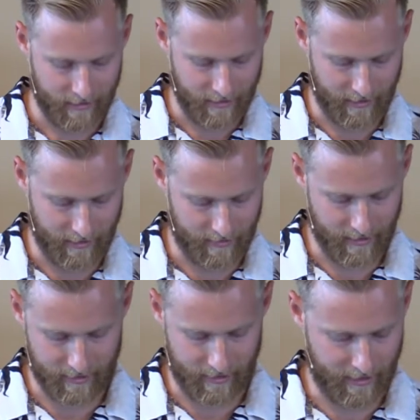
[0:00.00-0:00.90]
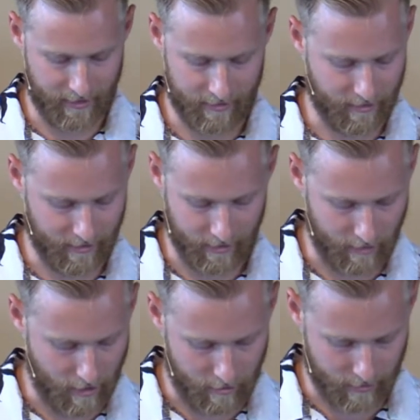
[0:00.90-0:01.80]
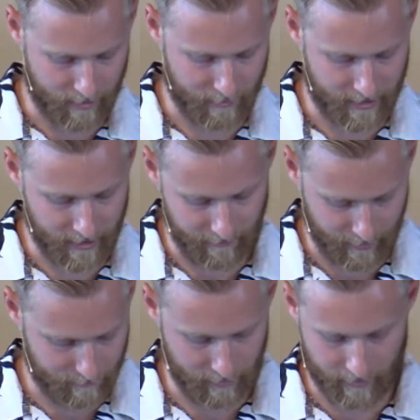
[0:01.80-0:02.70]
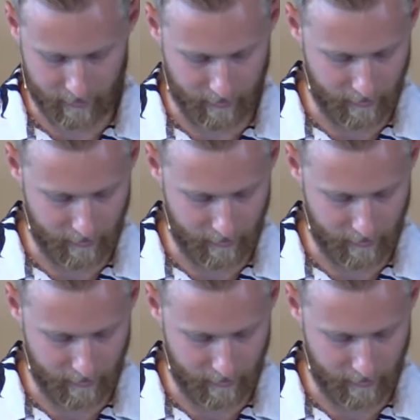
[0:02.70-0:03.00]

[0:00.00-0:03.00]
And it doesn't get into all of the specifics, but